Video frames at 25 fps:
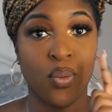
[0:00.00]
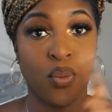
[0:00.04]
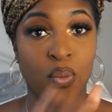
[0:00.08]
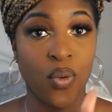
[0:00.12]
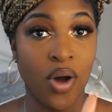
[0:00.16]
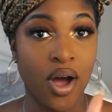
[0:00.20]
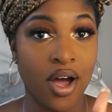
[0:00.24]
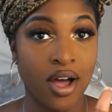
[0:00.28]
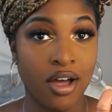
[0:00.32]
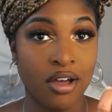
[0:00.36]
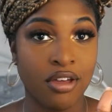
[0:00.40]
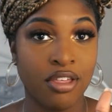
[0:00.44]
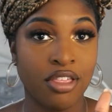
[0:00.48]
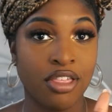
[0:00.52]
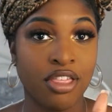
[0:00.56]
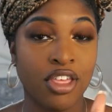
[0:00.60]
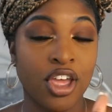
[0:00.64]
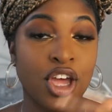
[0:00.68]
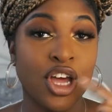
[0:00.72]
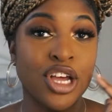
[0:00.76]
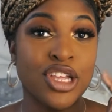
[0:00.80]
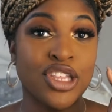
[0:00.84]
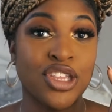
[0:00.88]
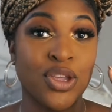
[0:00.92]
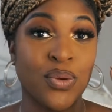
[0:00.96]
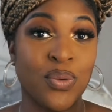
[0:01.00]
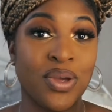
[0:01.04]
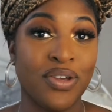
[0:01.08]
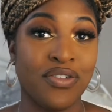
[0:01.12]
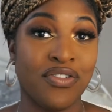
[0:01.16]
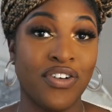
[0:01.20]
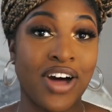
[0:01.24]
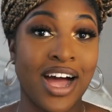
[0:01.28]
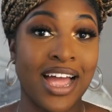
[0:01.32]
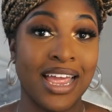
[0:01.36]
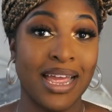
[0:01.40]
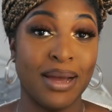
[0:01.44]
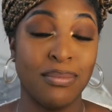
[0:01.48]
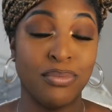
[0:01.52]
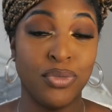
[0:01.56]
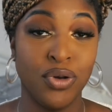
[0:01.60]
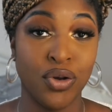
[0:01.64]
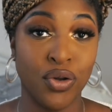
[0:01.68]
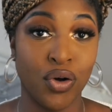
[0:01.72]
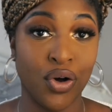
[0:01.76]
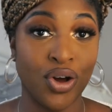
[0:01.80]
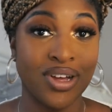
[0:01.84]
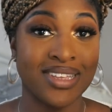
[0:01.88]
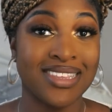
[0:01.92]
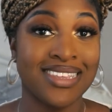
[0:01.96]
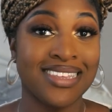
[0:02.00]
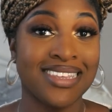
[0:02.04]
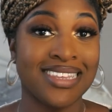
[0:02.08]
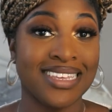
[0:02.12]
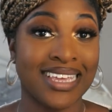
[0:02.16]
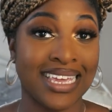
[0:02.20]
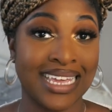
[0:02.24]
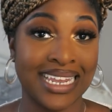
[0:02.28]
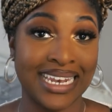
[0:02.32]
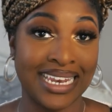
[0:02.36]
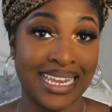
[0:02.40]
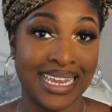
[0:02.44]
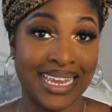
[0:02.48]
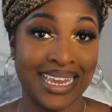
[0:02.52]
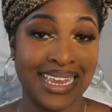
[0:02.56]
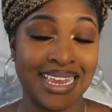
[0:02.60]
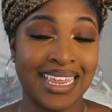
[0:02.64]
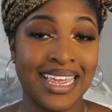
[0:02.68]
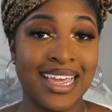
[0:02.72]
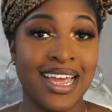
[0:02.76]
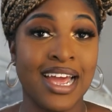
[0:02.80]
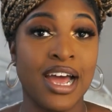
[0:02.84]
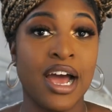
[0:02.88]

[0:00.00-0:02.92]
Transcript: worth. So if I am not skinny